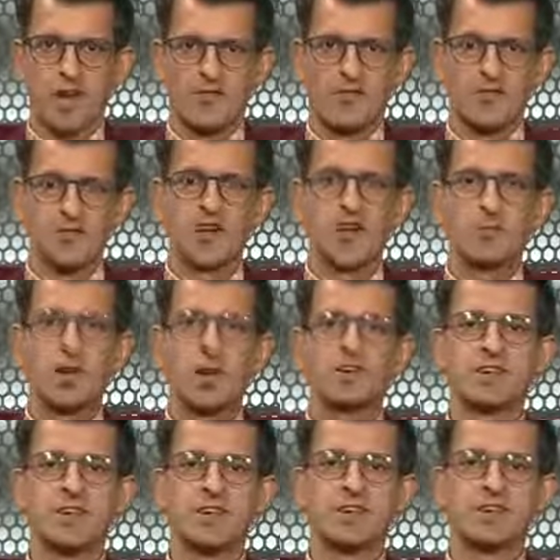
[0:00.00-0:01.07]
For Team
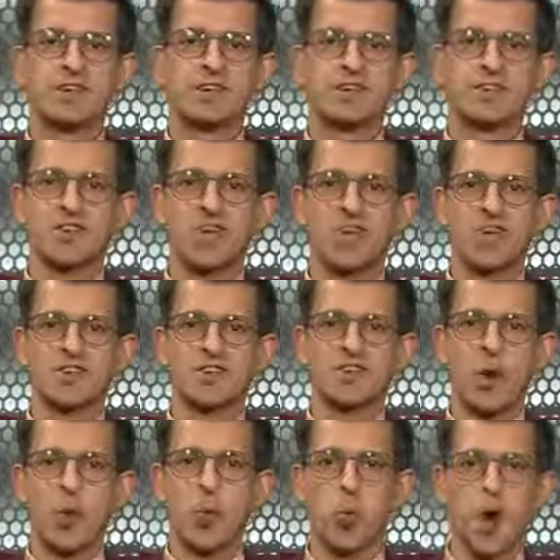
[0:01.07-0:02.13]
India, this
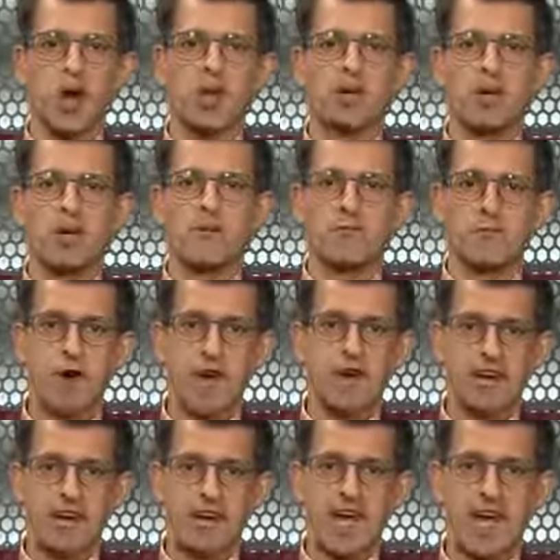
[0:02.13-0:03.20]
is one
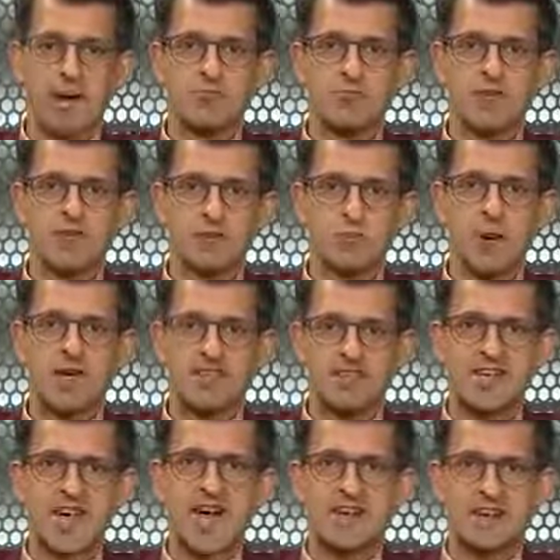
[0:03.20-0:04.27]
final game for
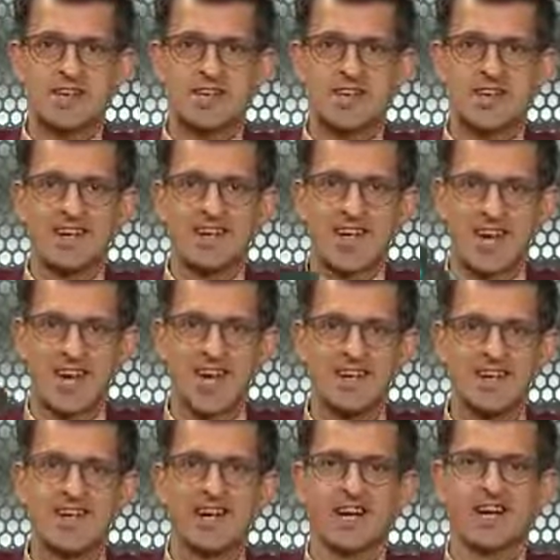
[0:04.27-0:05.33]
2018
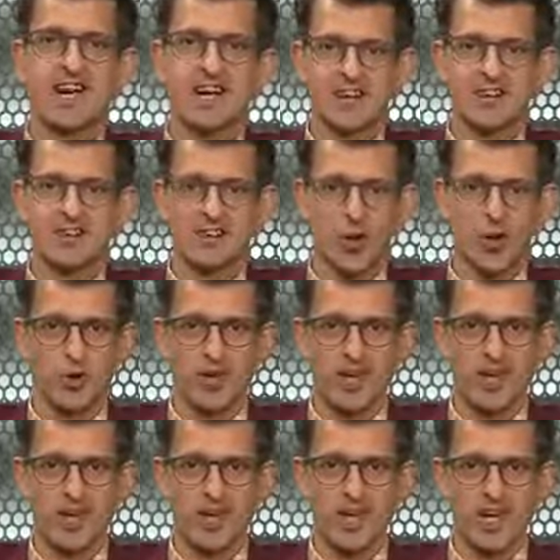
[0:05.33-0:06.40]
in the coloured
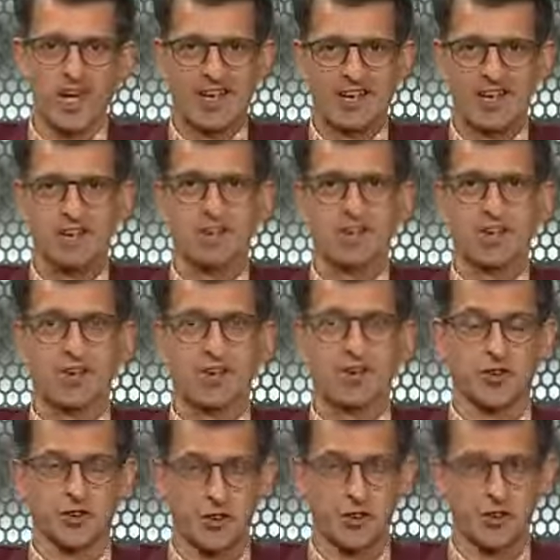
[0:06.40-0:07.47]
clothing, and this is a
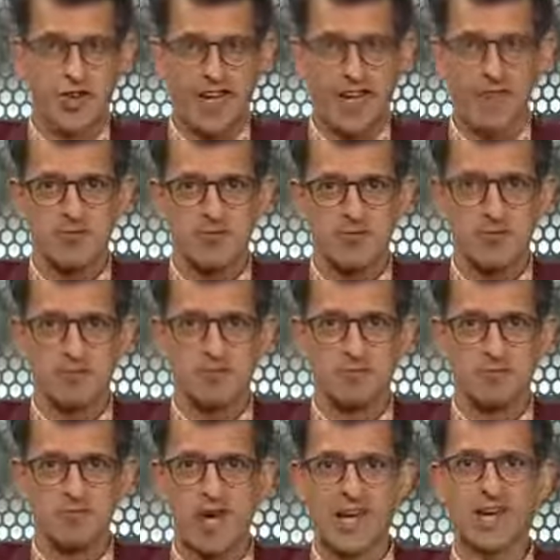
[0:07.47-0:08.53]
crucial game for them to
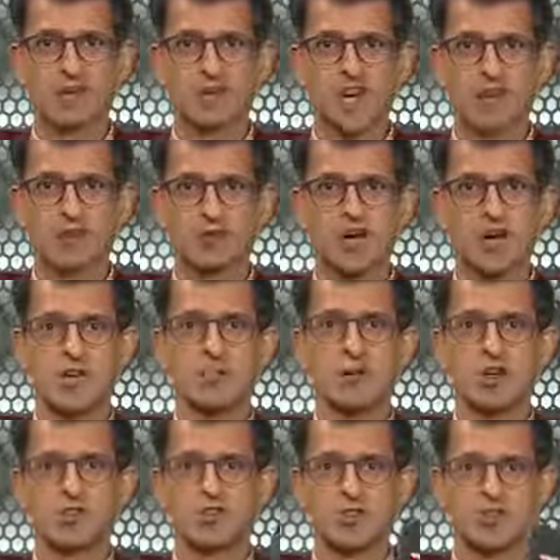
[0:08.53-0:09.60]
make it count
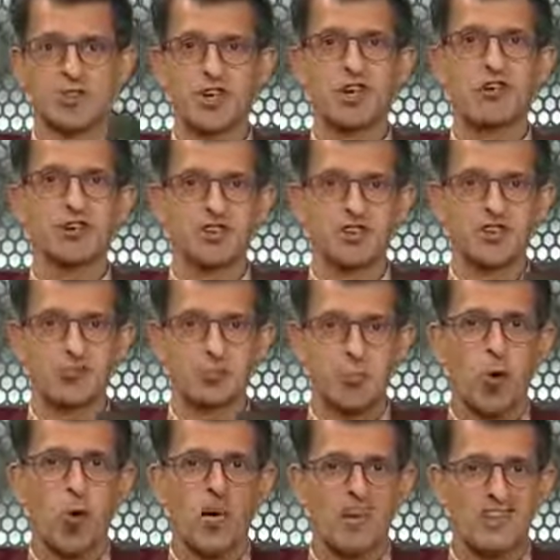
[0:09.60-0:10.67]
because the series is
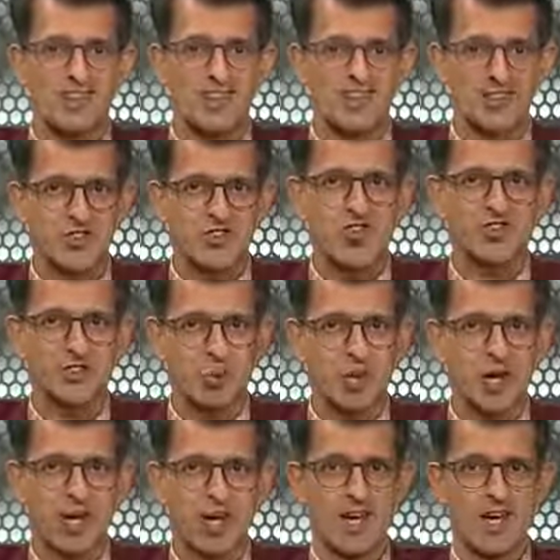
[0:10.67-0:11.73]
poised in such a
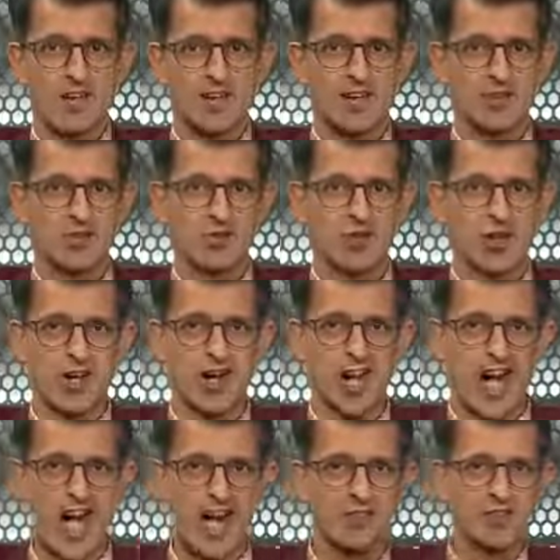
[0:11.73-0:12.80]
way that Australia
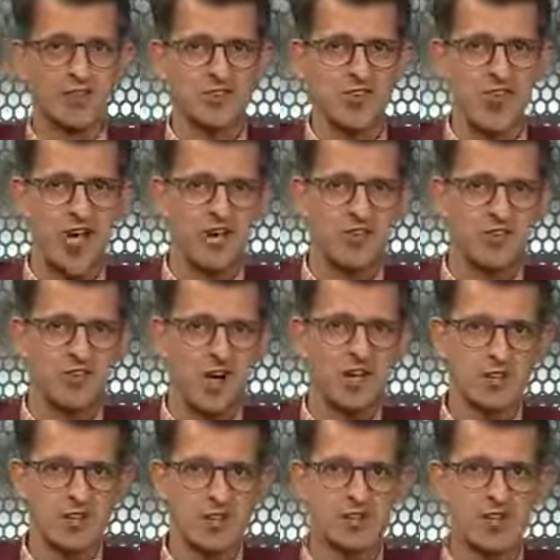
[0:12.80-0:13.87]
have the slight
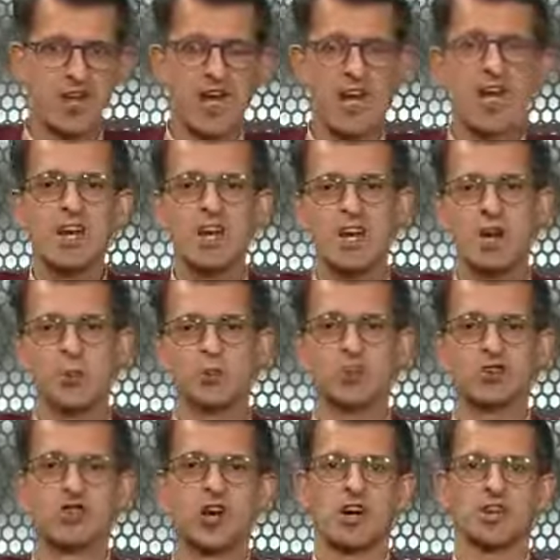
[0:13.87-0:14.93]
advantage, India with a
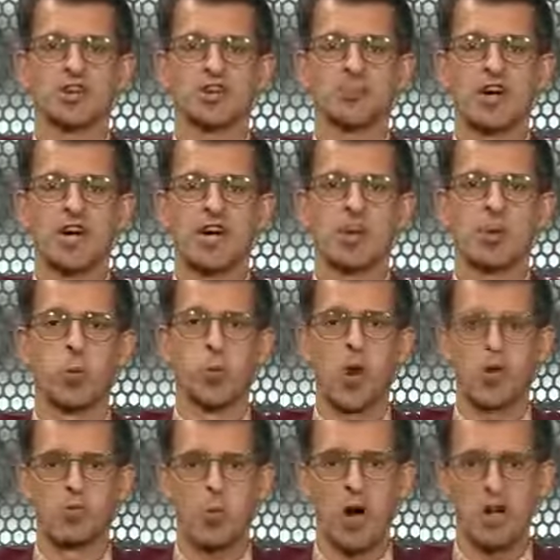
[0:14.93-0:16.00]
chance to make it
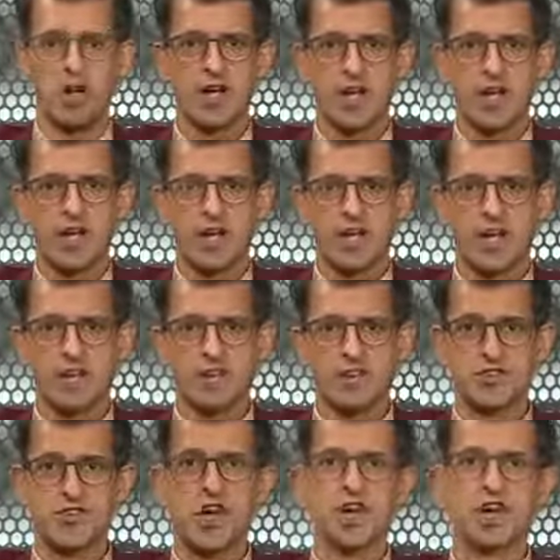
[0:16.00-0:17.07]
1-1 in a
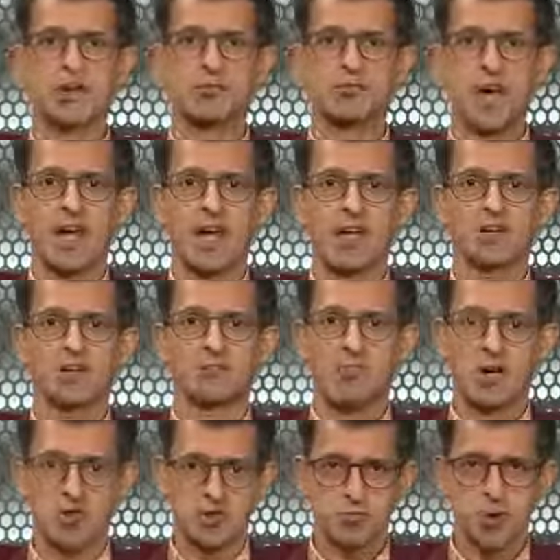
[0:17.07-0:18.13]
stadium that is
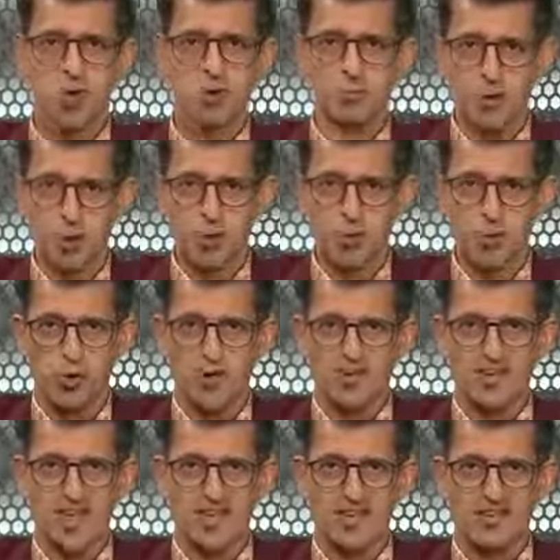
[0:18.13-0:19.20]
much more blue
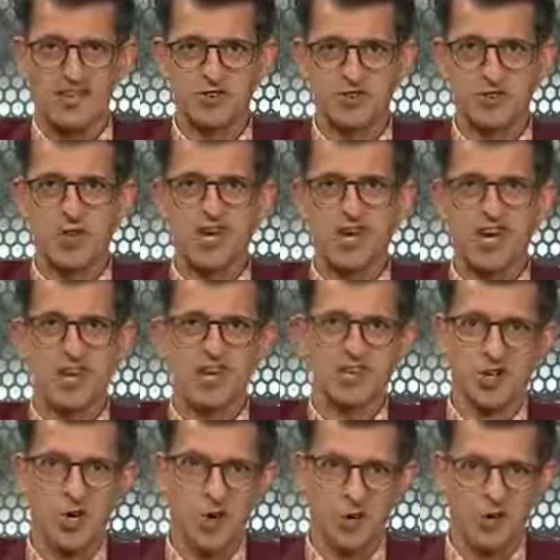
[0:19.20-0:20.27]
than it is green and
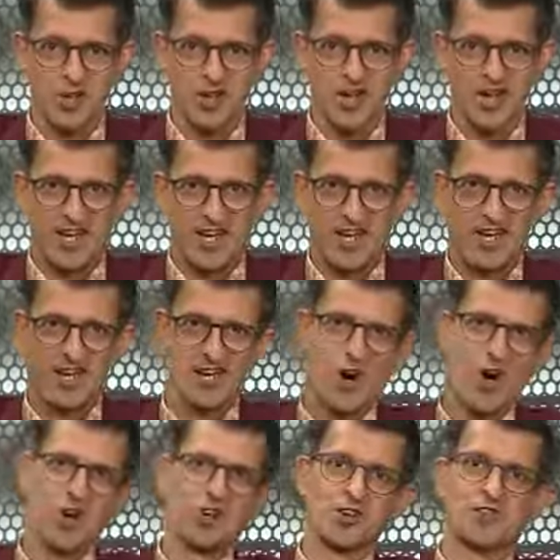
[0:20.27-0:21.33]
gold. Here
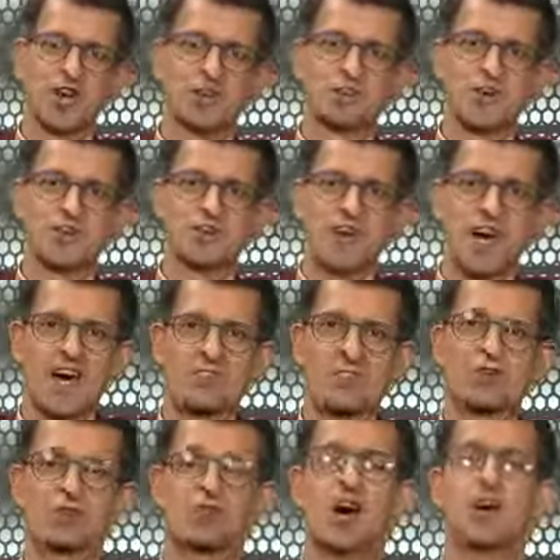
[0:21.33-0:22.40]
on Cricket Buzz Live,
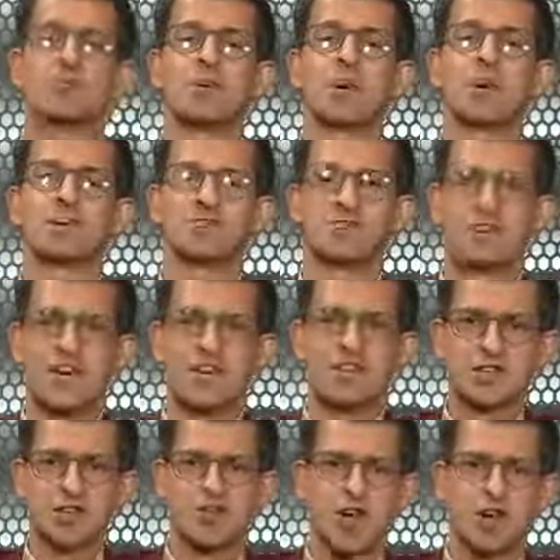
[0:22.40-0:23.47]
we'll try and make a sense of